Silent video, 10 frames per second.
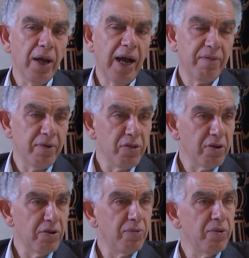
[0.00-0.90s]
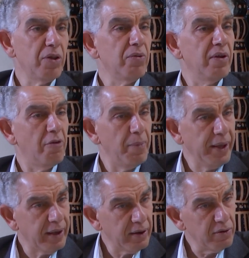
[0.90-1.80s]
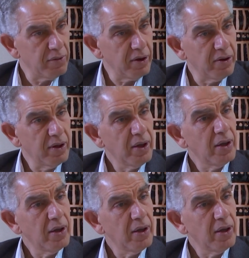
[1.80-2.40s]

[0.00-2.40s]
advanced country to developing countries,